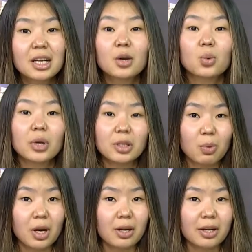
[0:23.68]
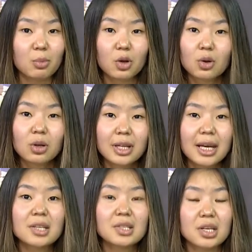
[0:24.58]
wind park in
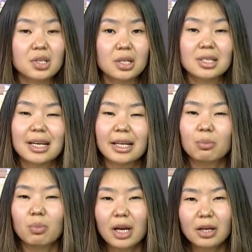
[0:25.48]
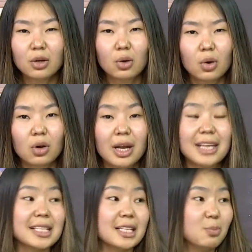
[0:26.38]
Mongolia, Sainshand Salkhin Park, or
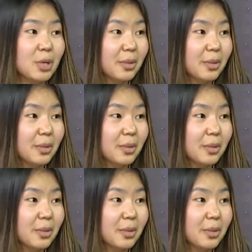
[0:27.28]
SSP.